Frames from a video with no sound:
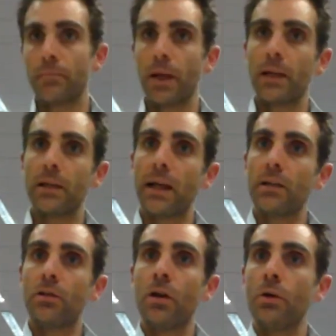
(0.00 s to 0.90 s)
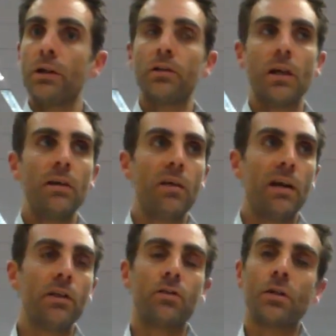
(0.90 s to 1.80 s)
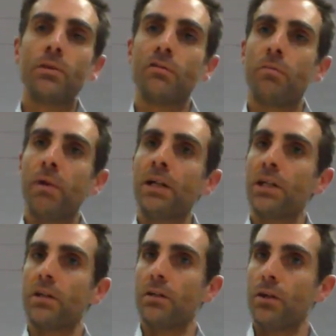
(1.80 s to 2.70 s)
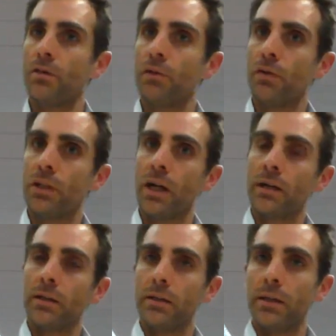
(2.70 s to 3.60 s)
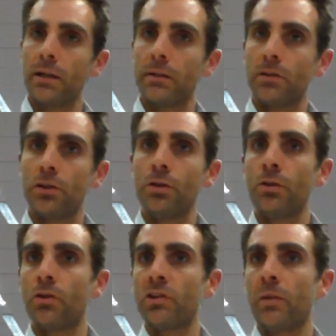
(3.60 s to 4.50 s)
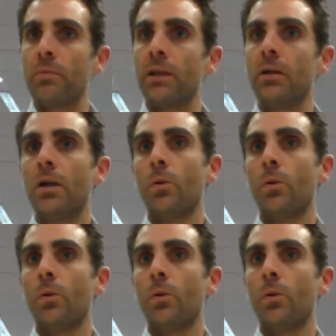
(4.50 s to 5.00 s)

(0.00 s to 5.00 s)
and you know, even in terms of a budget, you know, if you're a young student or something,